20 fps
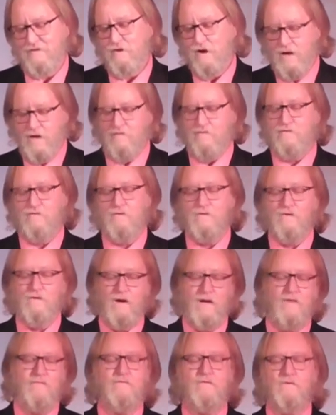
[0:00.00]
grateful,
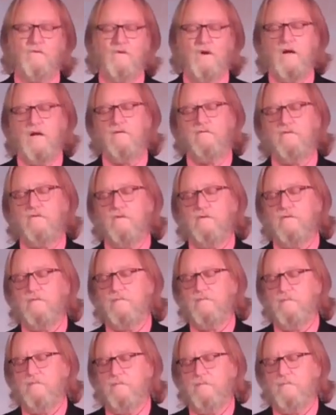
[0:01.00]
grateful, grateful.
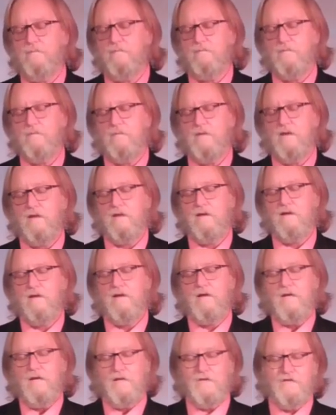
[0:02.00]

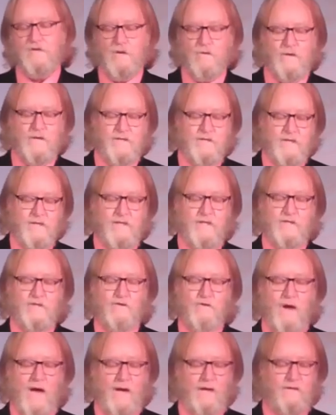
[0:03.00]
And so it is in
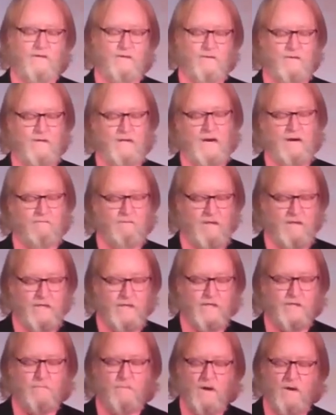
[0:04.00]
this gratitude that I
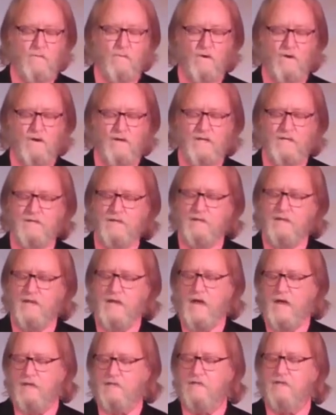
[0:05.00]
release my word into
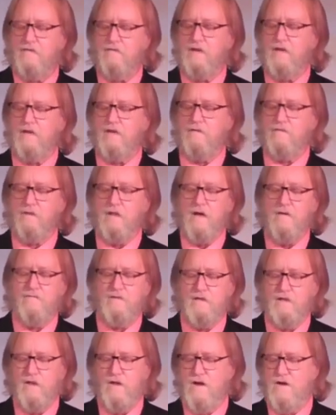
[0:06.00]
the activity of
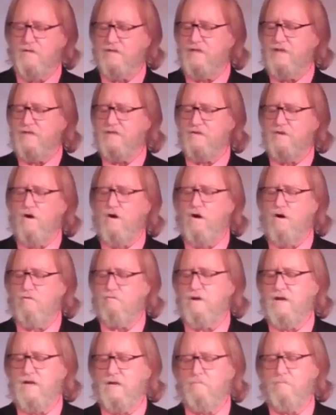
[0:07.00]
love and law that has
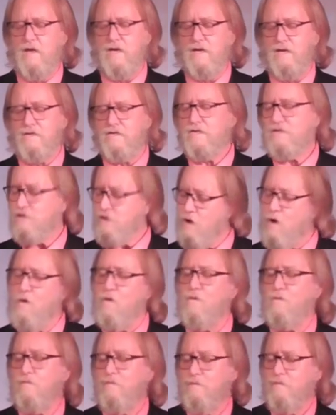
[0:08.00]
already made it
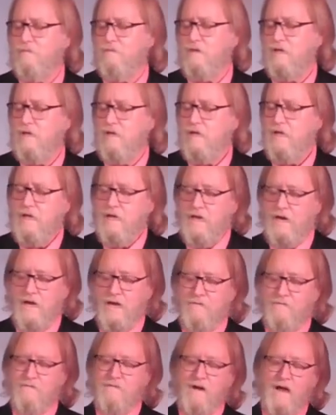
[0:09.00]
so. And
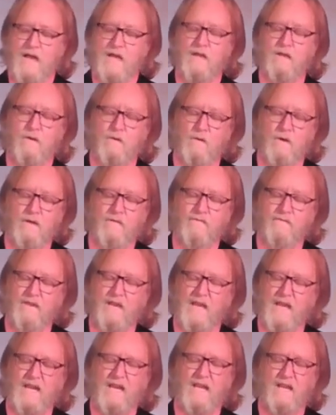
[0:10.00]
I invite
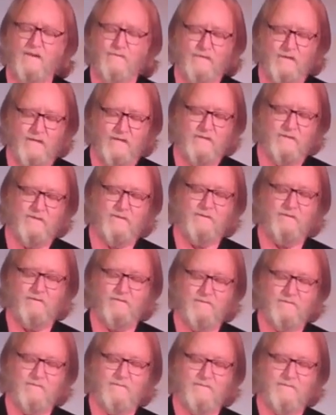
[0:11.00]
you, if any of this